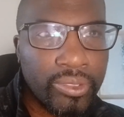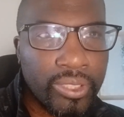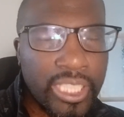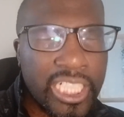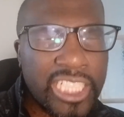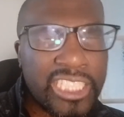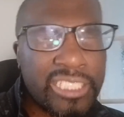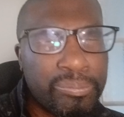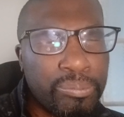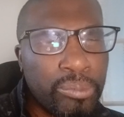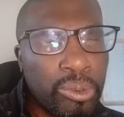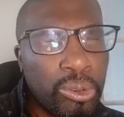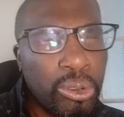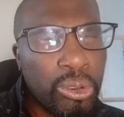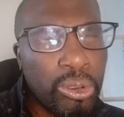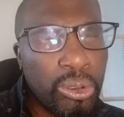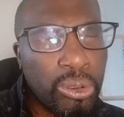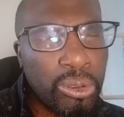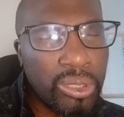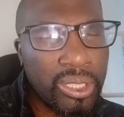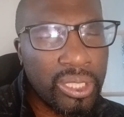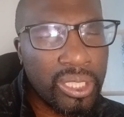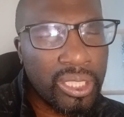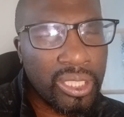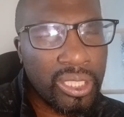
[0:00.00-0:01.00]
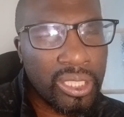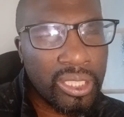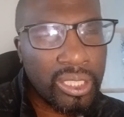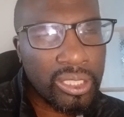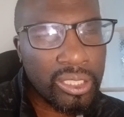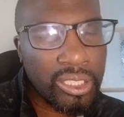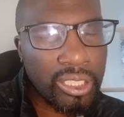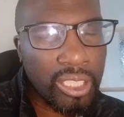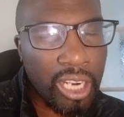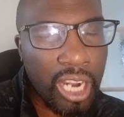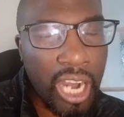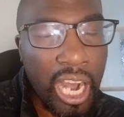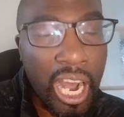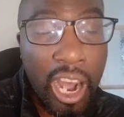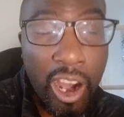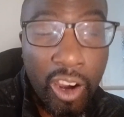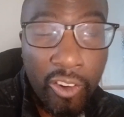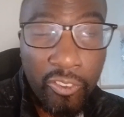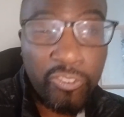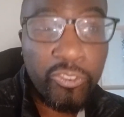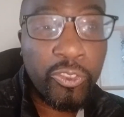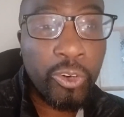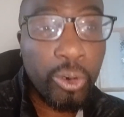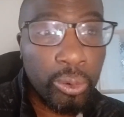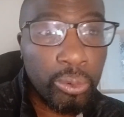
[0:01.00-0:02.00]
It's more our
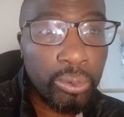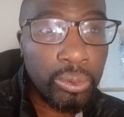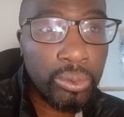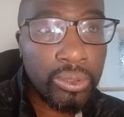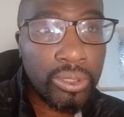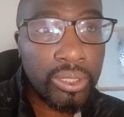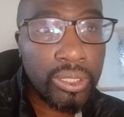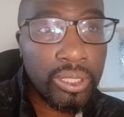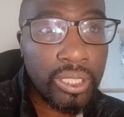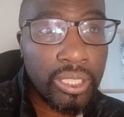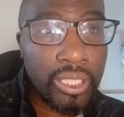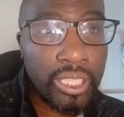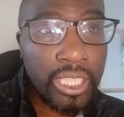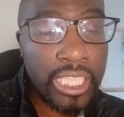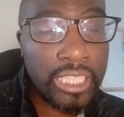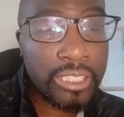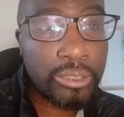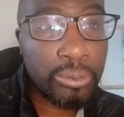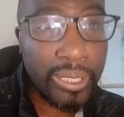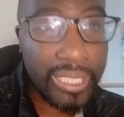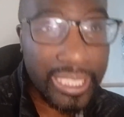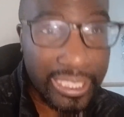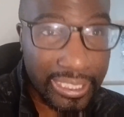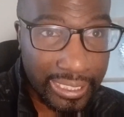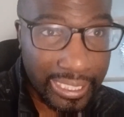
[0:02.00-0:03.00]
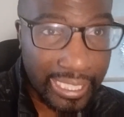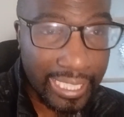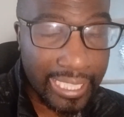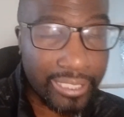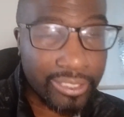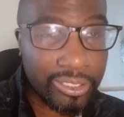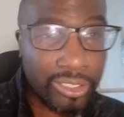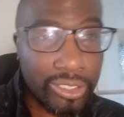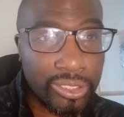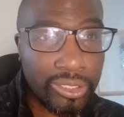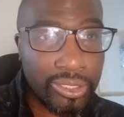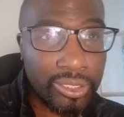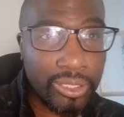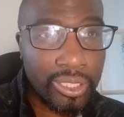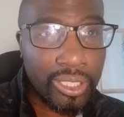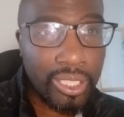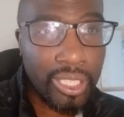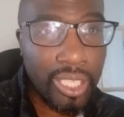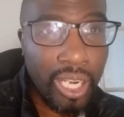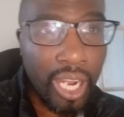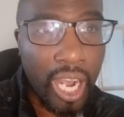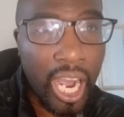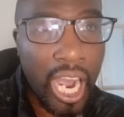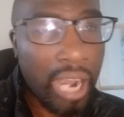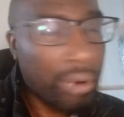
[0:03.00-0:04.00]
fault as well as his.
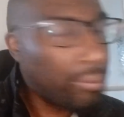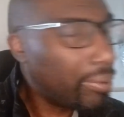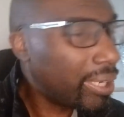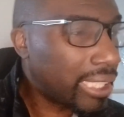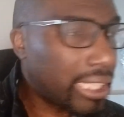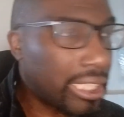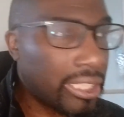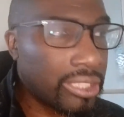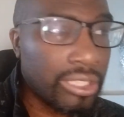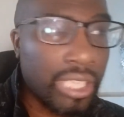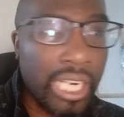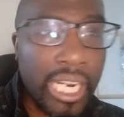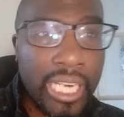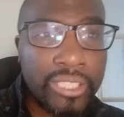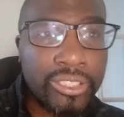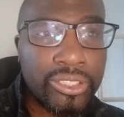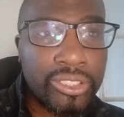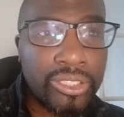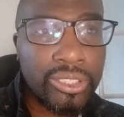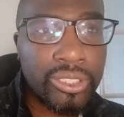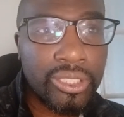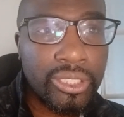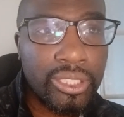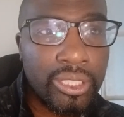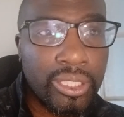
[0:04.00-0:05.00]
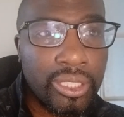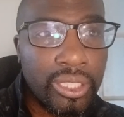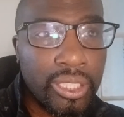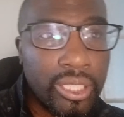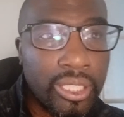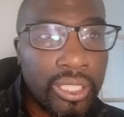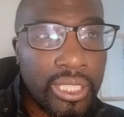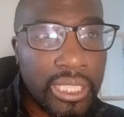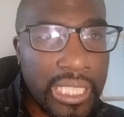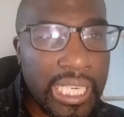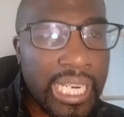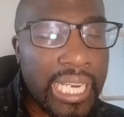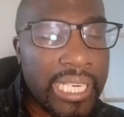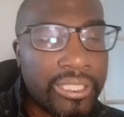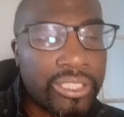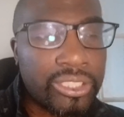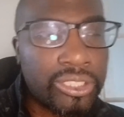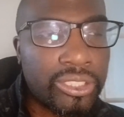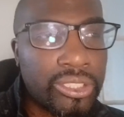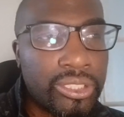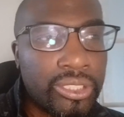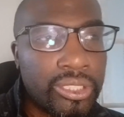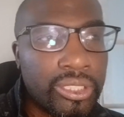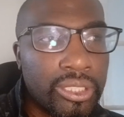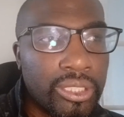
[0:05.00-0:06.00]
I recognise,
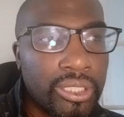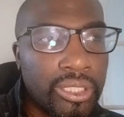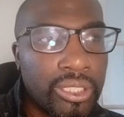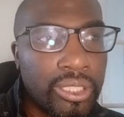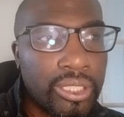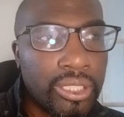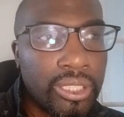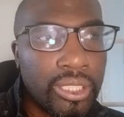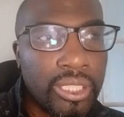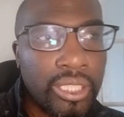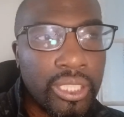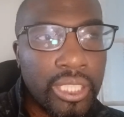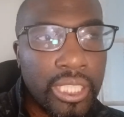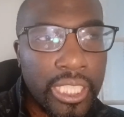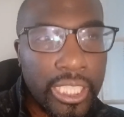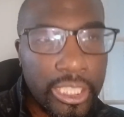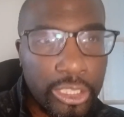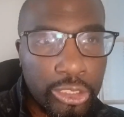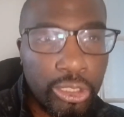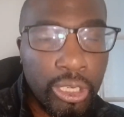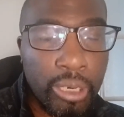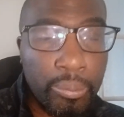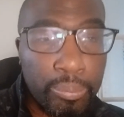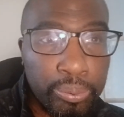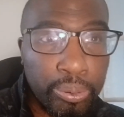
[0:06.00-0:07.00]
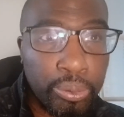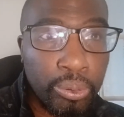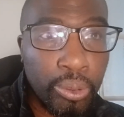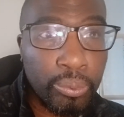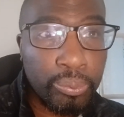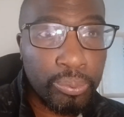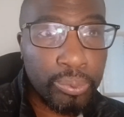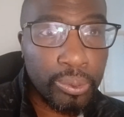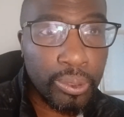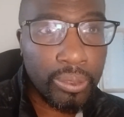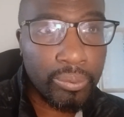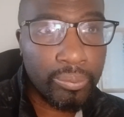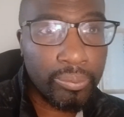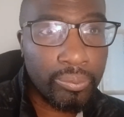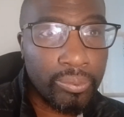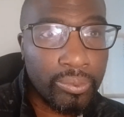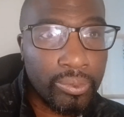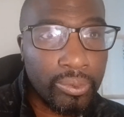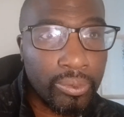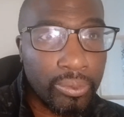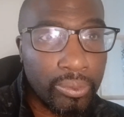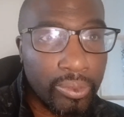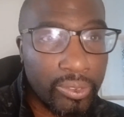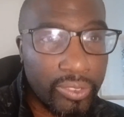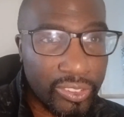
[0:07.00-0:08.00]
yes, he's got a problem
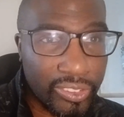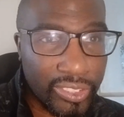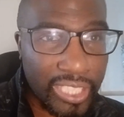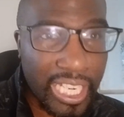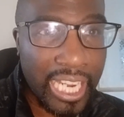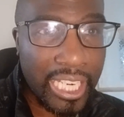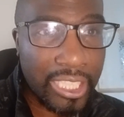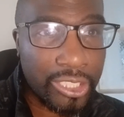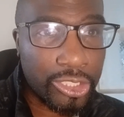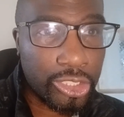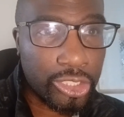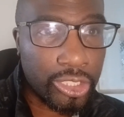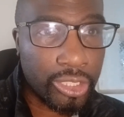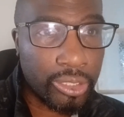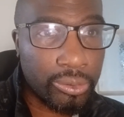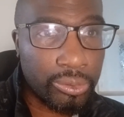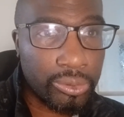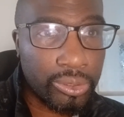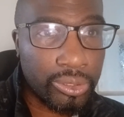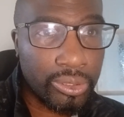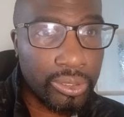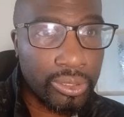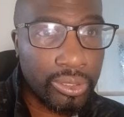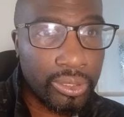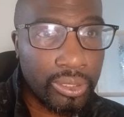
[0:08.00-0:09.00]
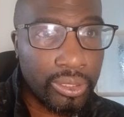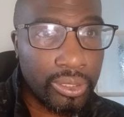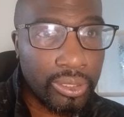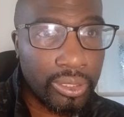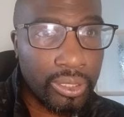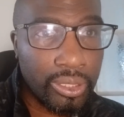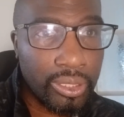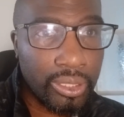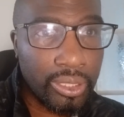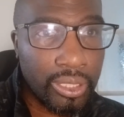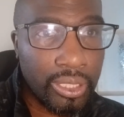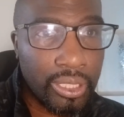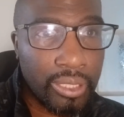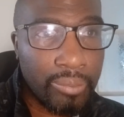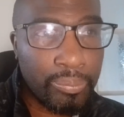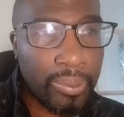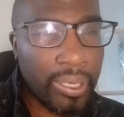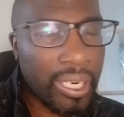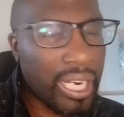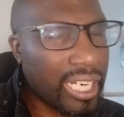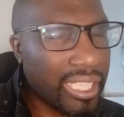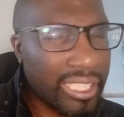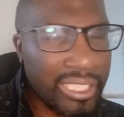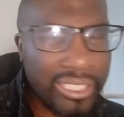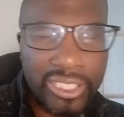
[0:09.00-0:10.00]
with his attitude. But
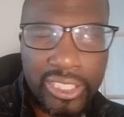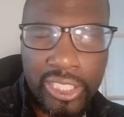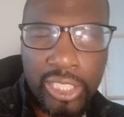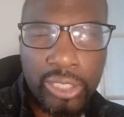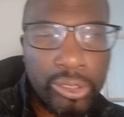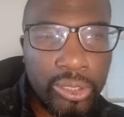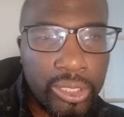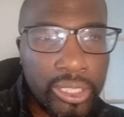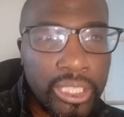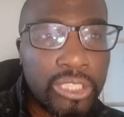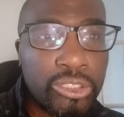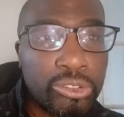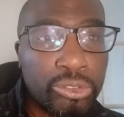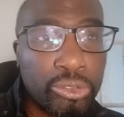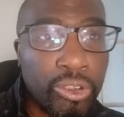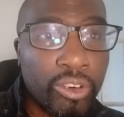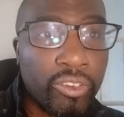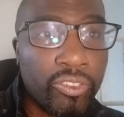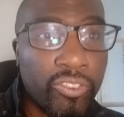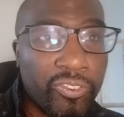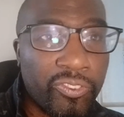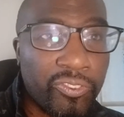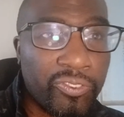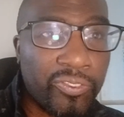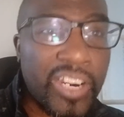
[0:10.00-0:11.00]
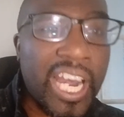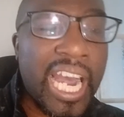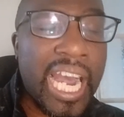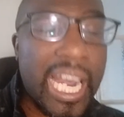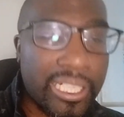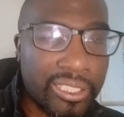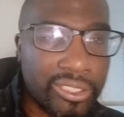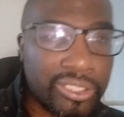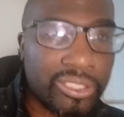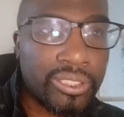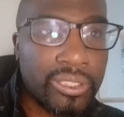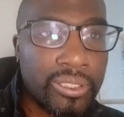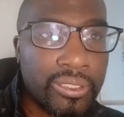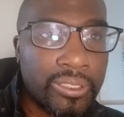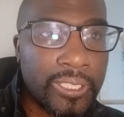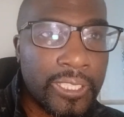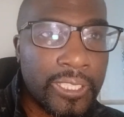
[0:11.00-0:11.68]
I can tell you this for a fact.